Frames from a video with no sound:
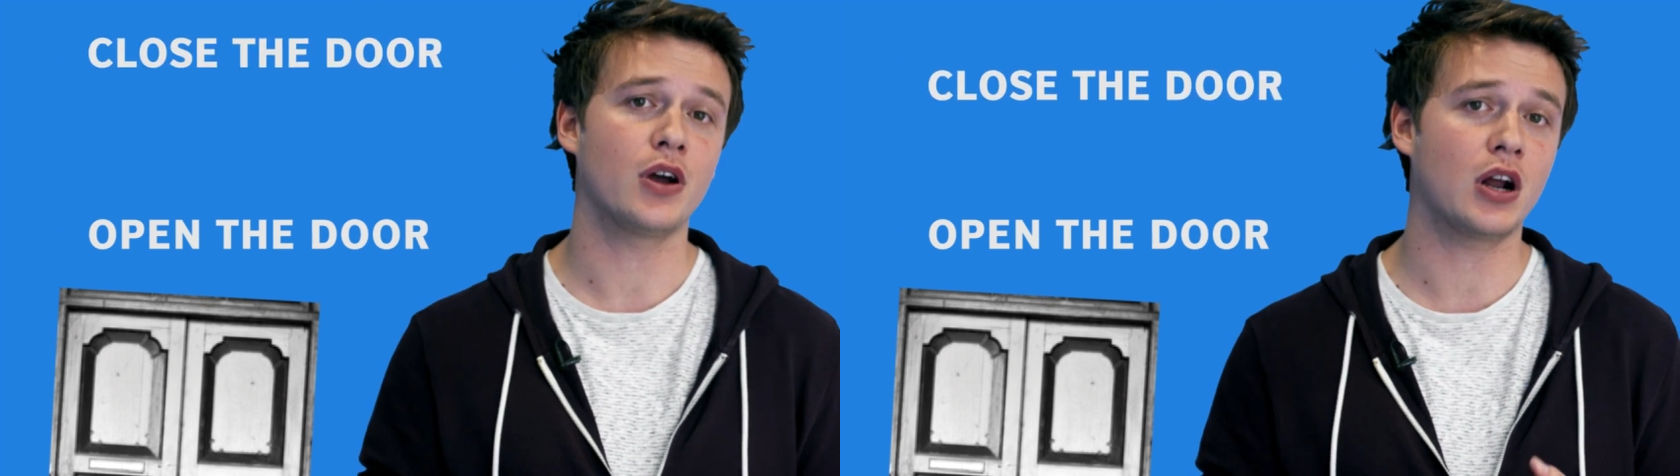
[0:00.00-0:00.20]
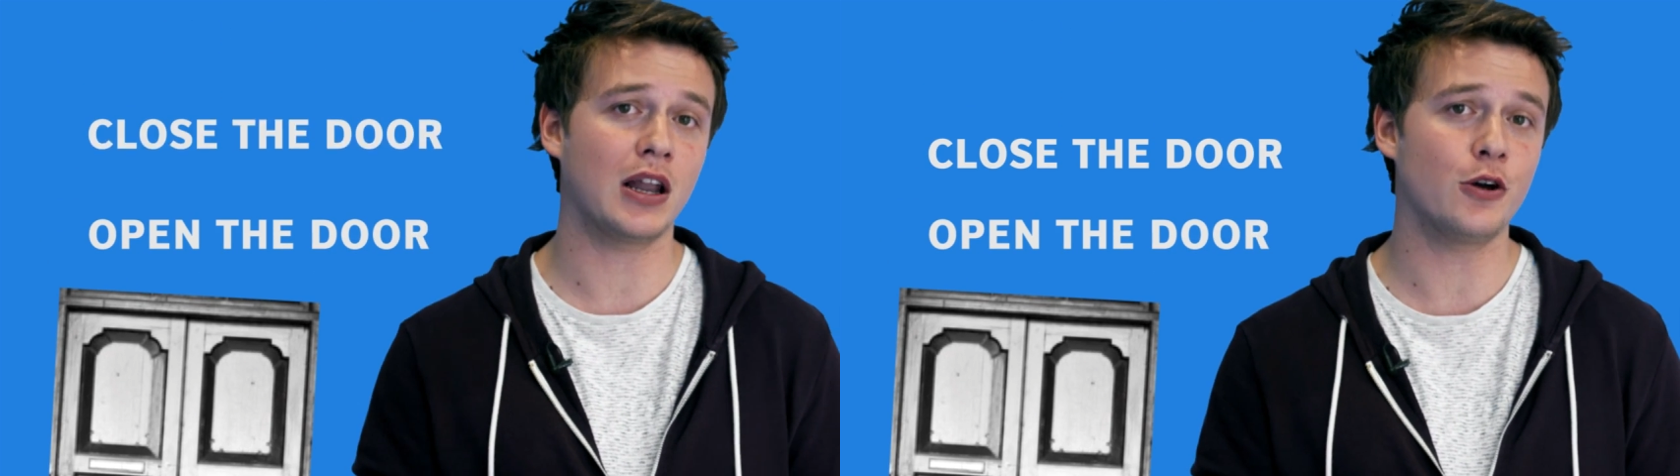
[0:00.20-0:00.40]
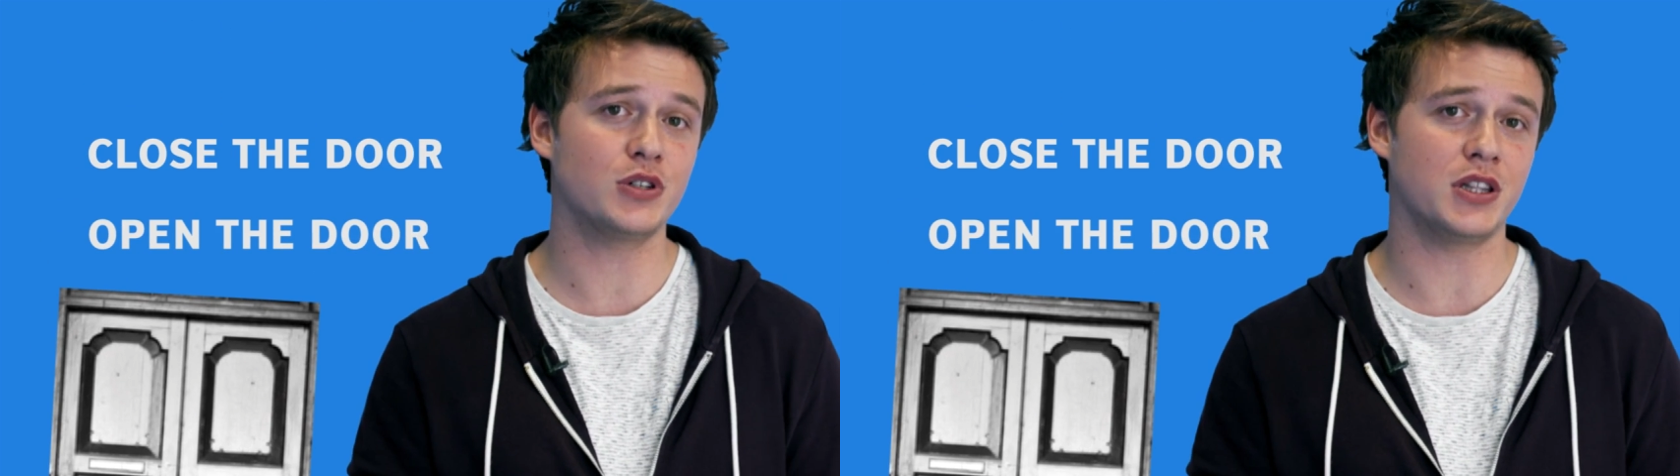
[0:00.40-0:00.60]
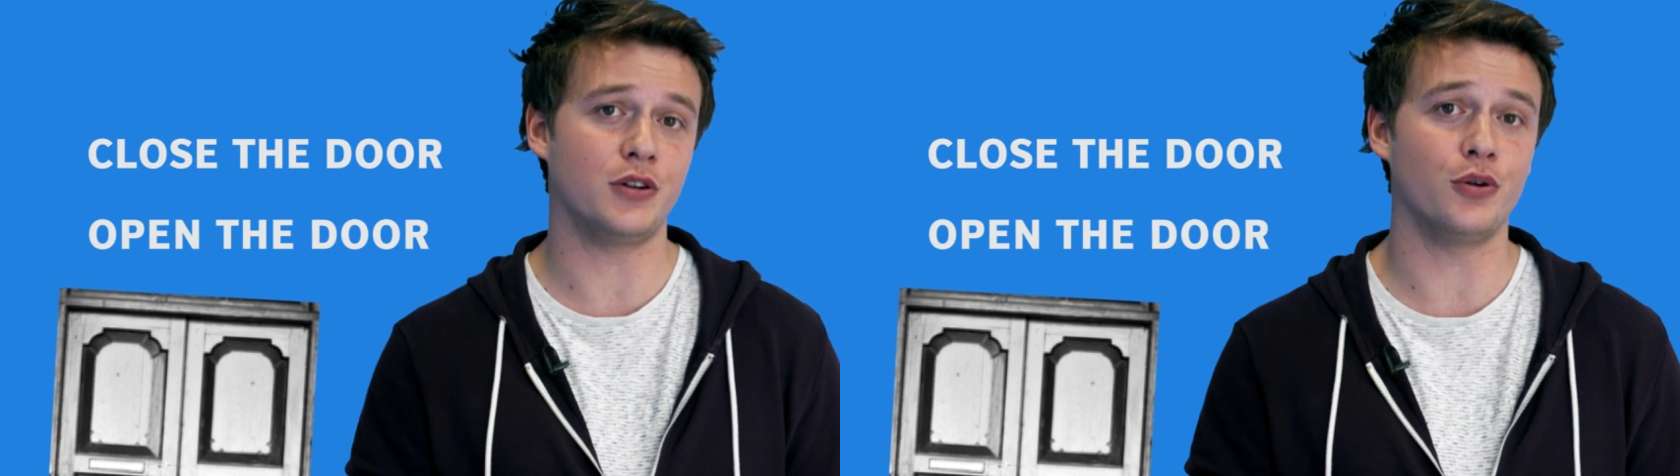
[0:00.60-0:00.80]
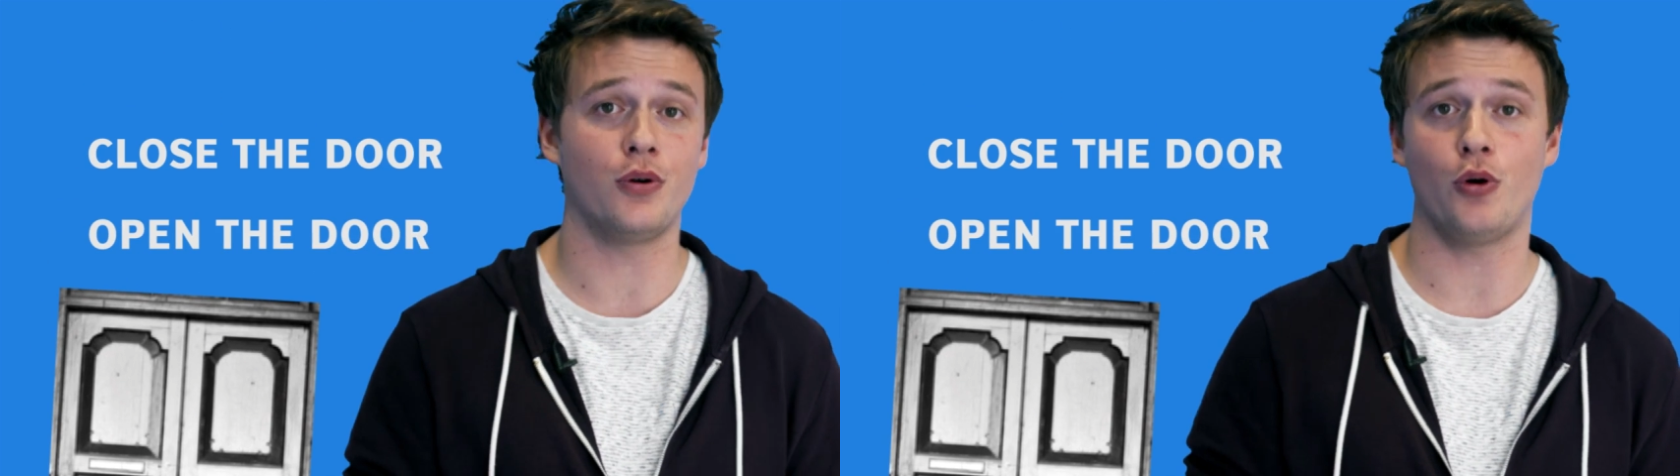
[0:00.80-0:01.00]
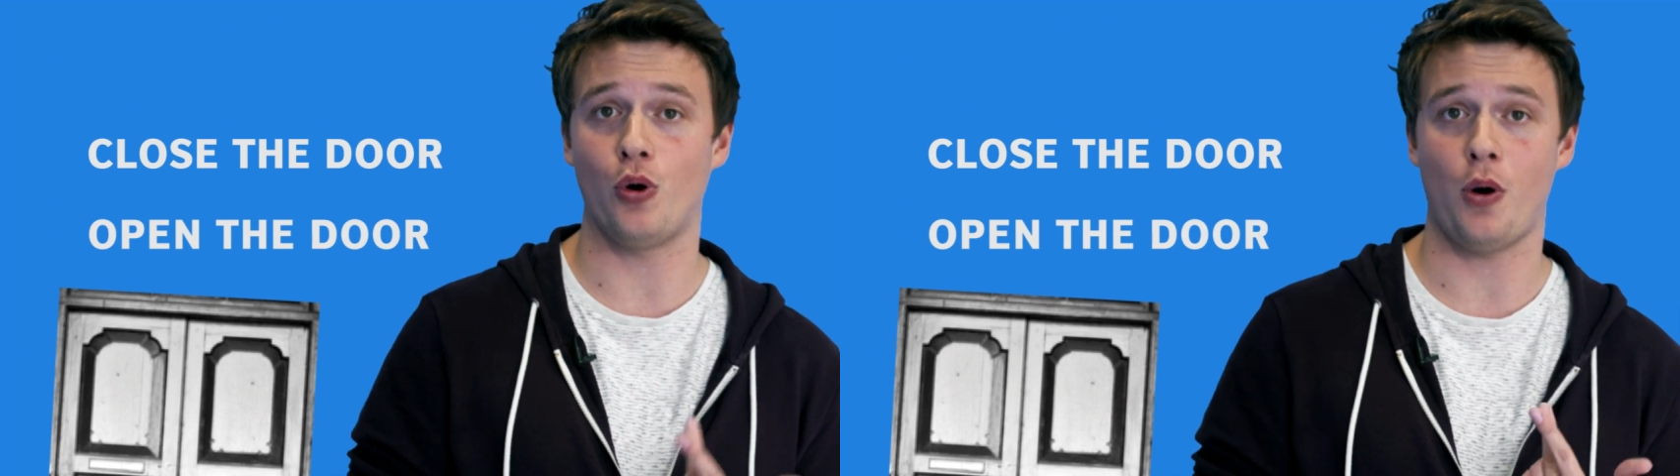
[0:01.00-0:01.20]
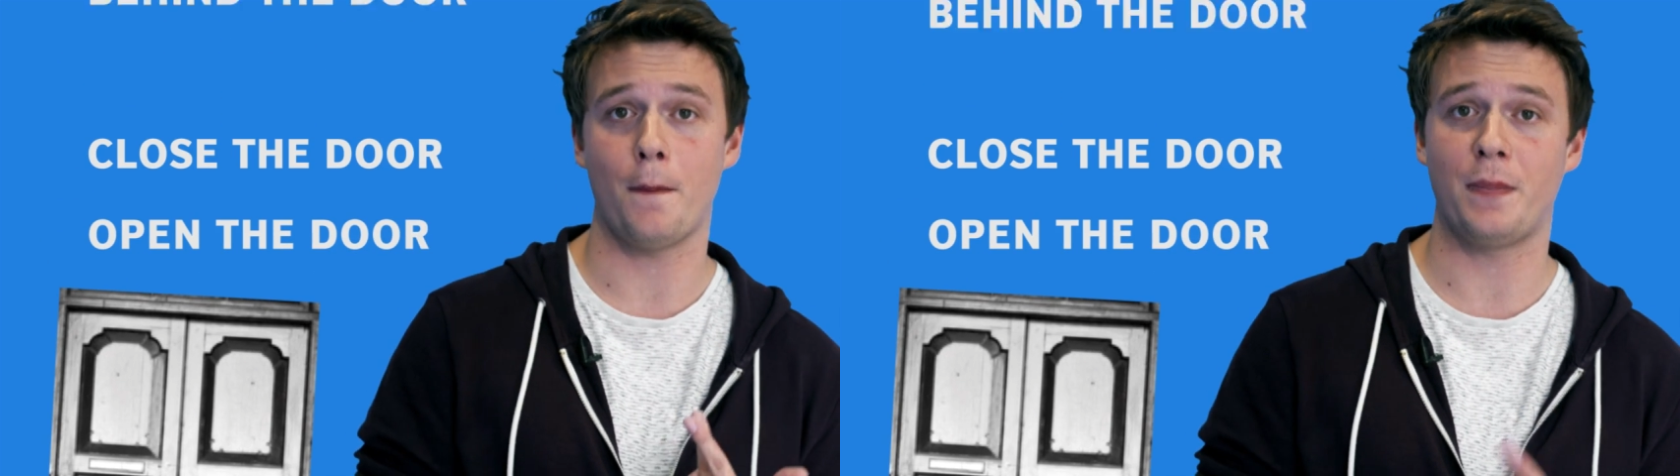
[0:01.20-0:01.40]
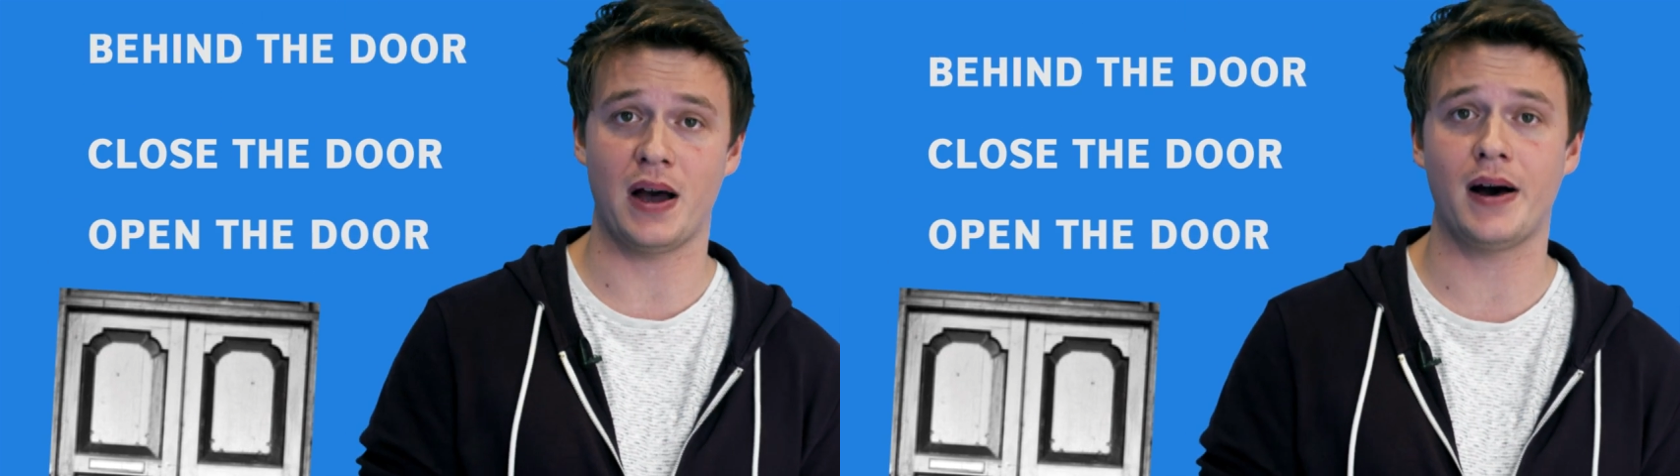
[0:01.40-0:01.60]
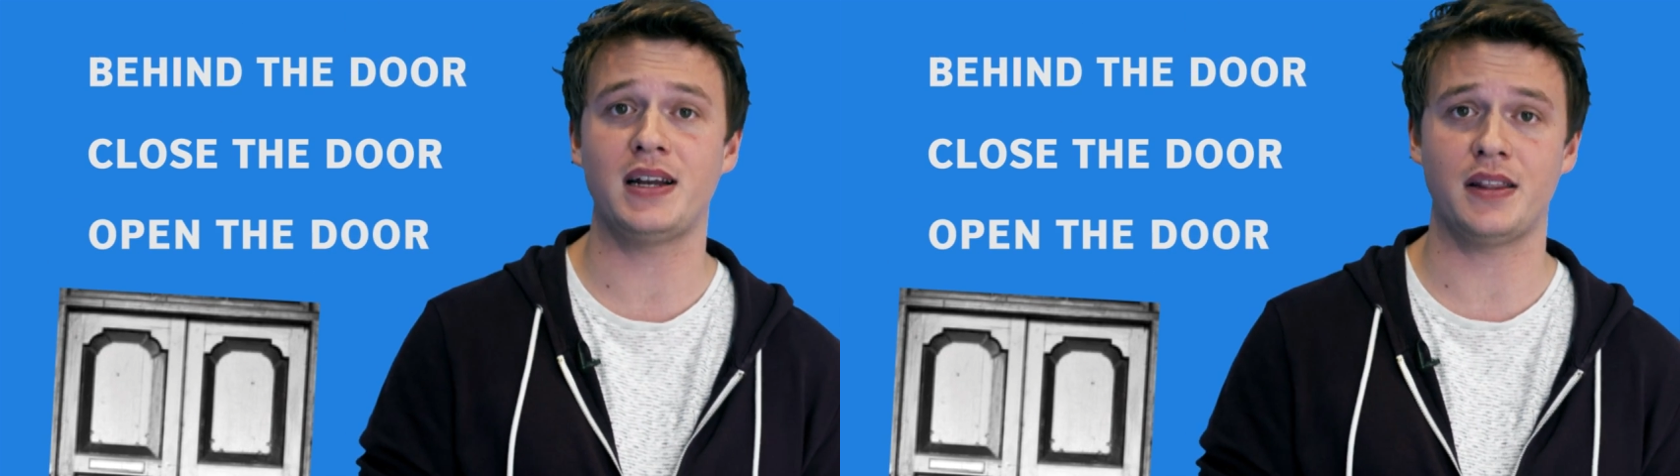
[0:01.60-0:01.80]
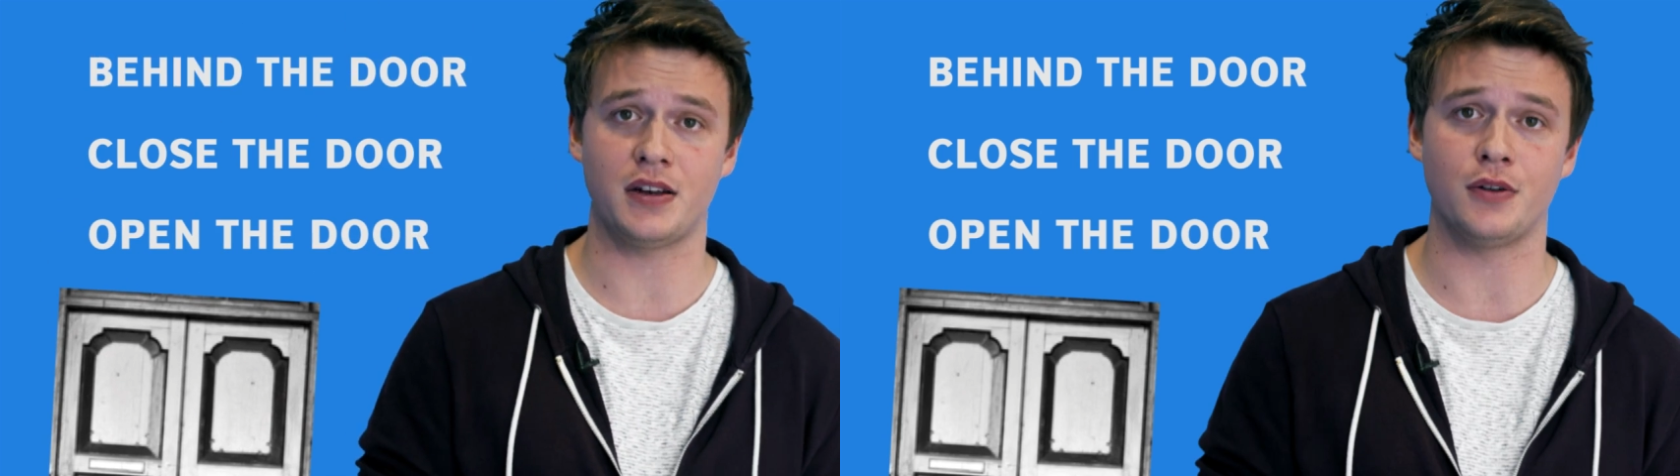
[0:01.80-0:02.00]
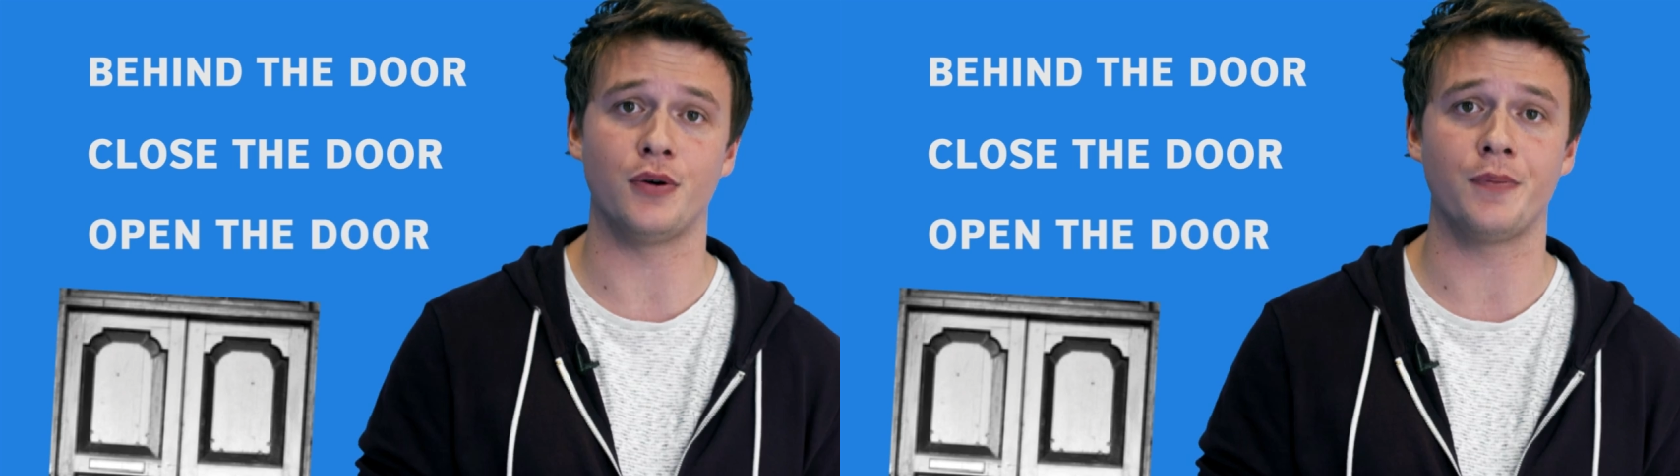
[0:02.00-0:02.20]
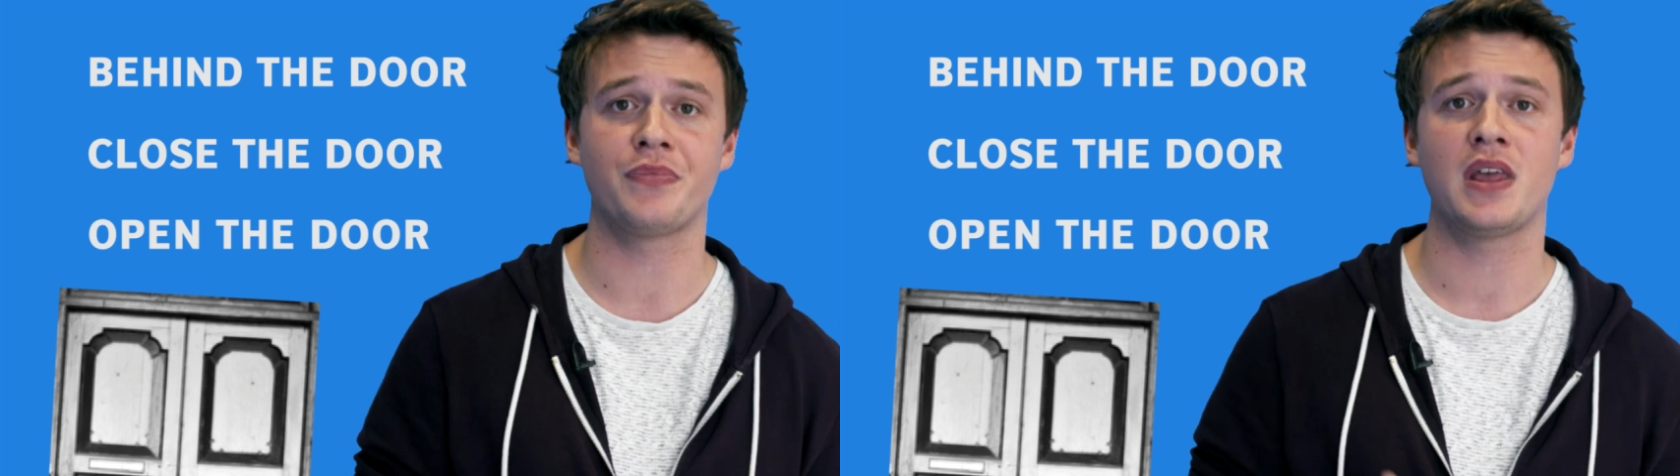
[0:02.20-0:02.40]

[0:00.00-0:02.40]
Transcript: close the door, or behind the door?